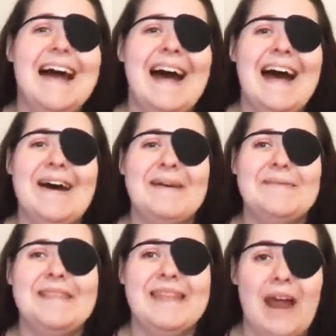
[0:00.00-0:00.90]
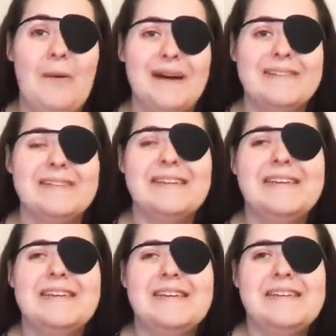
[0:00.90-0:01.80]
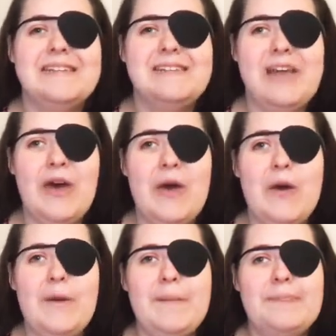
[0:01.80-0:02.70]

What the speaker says: than I was. So